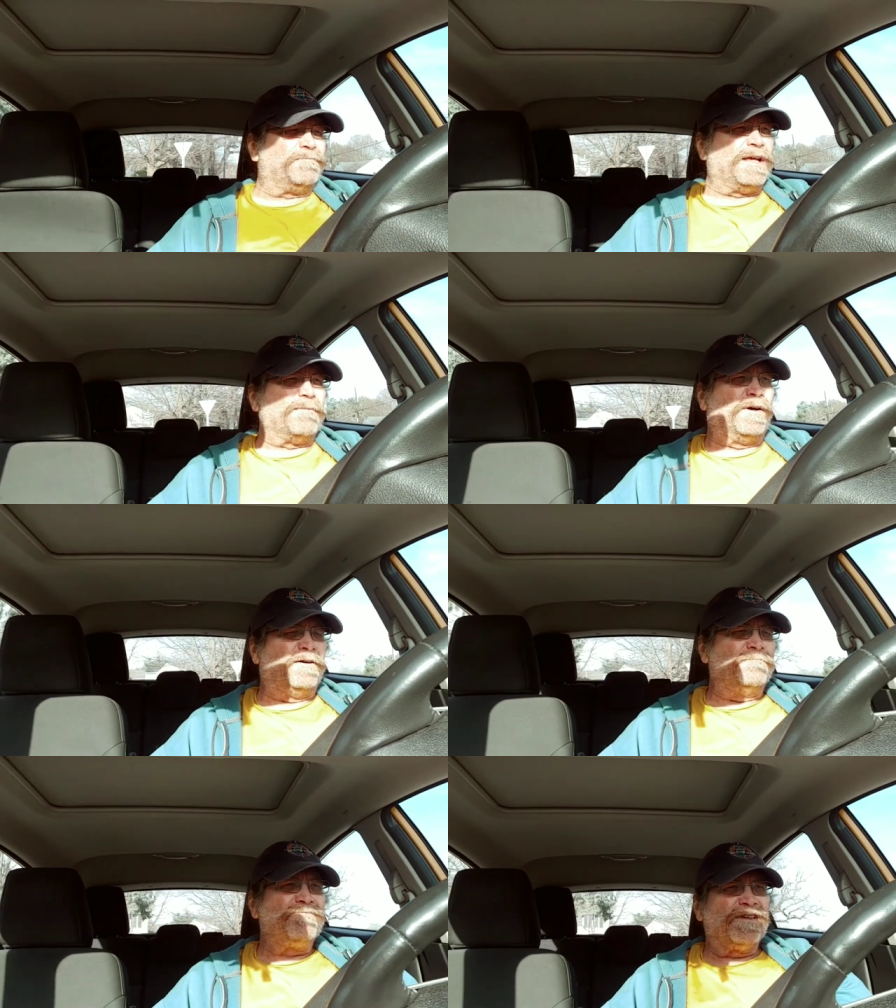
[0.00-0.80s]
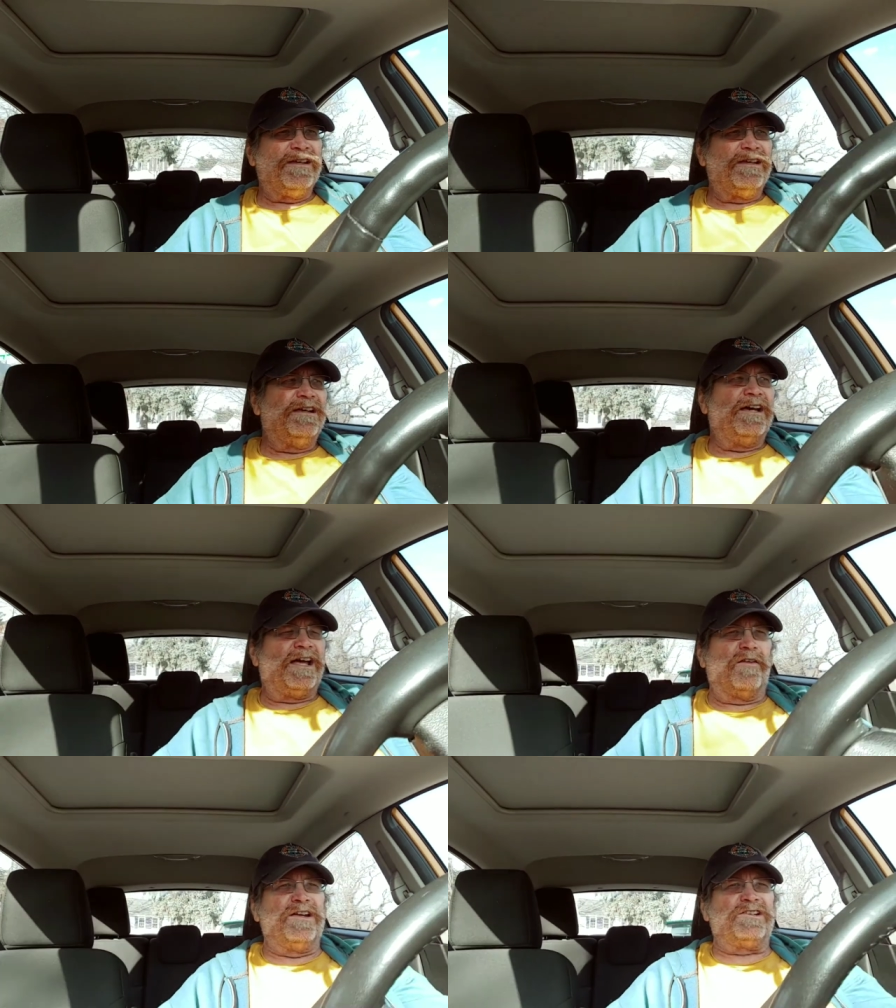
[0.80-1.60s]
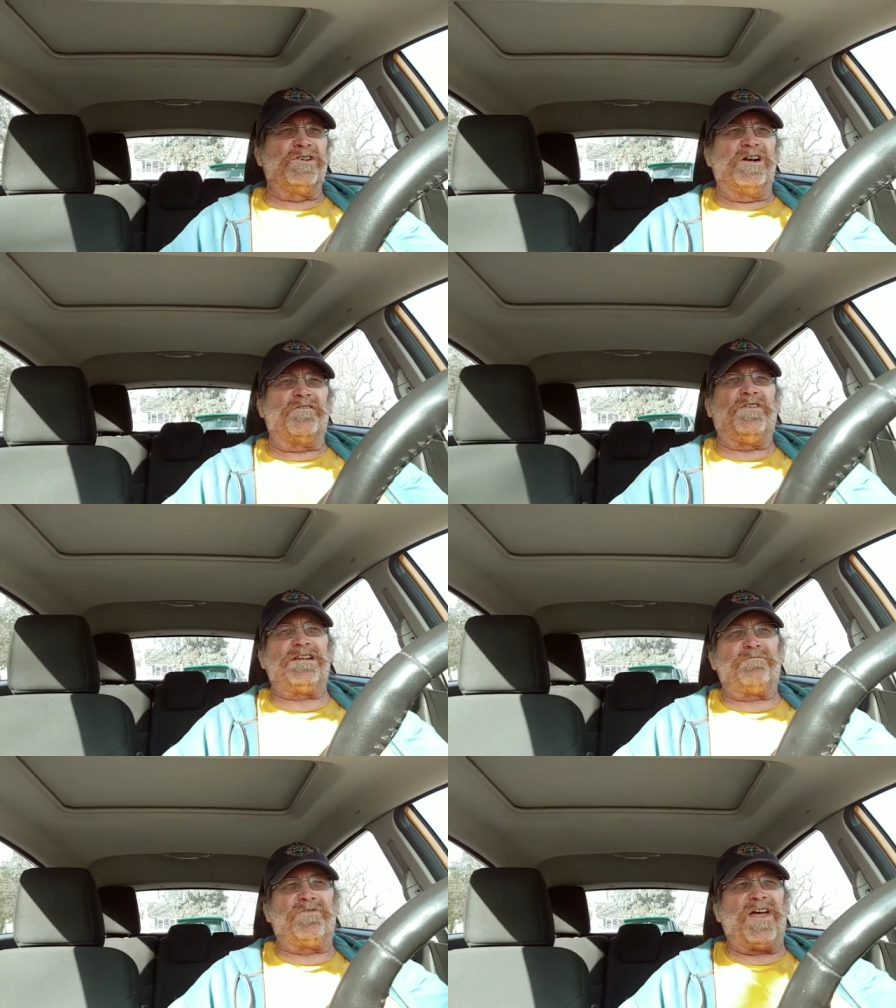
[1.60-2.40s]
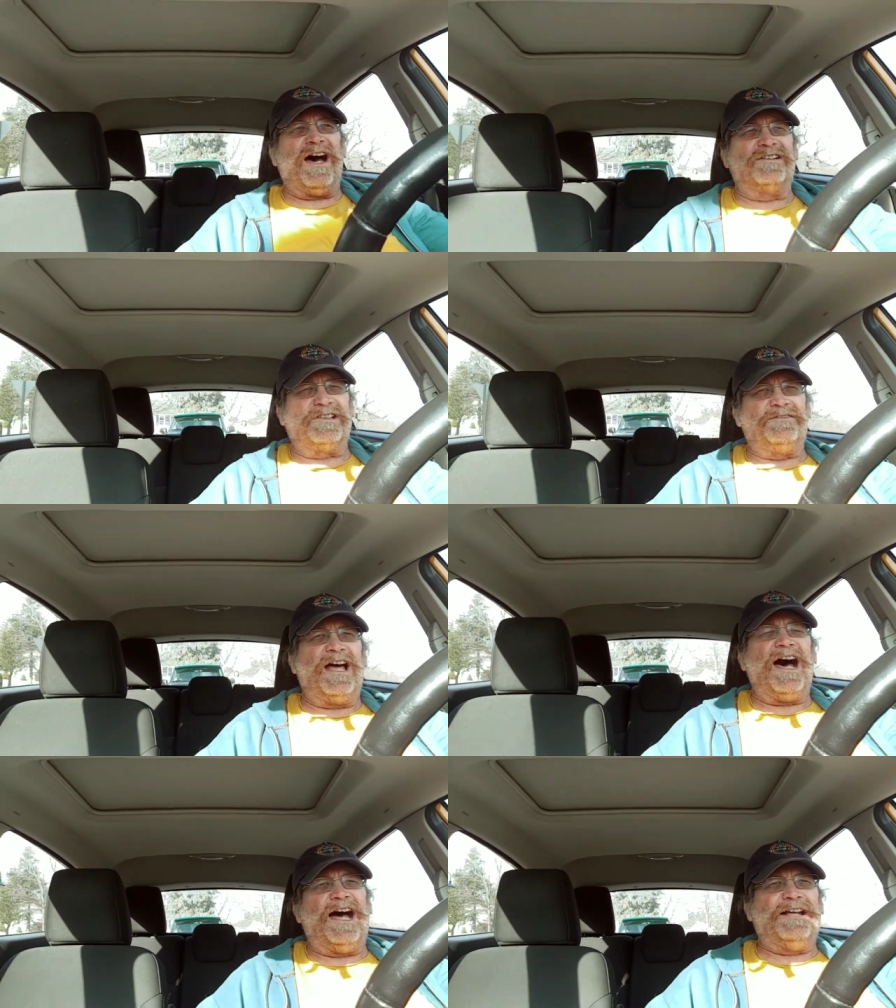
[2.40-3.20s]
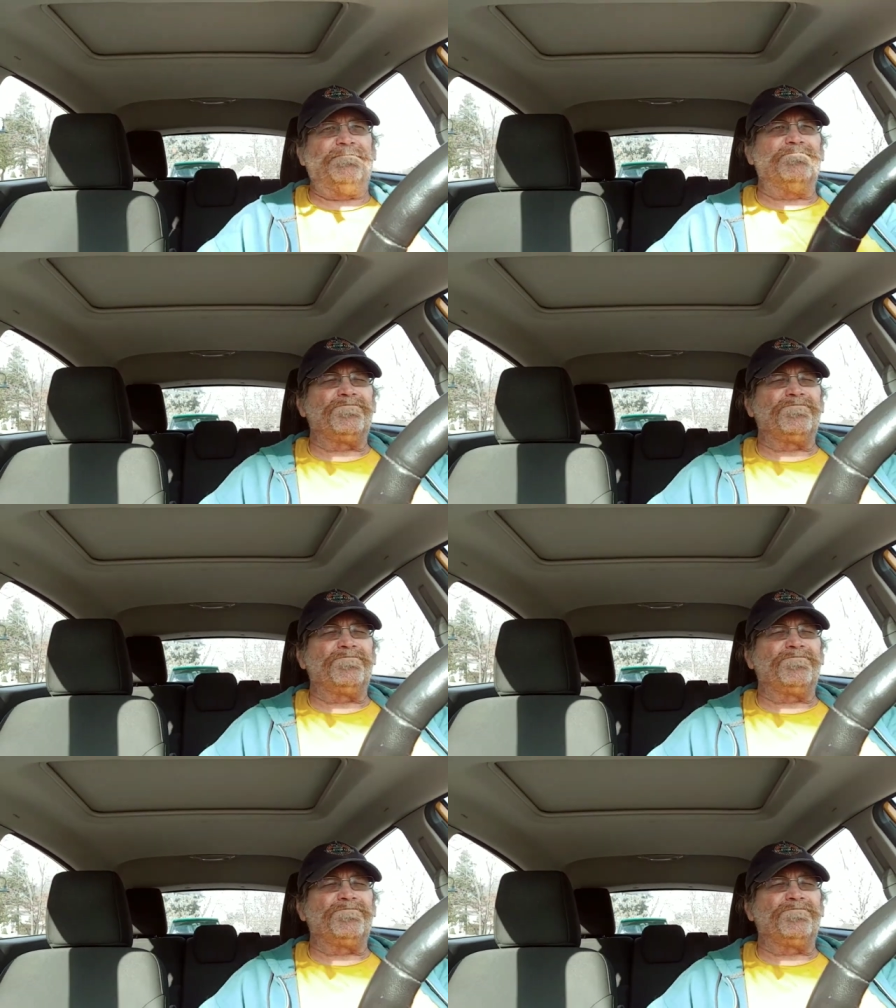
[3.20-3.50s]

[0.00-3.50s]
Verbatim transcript: people and only 250,000 have died,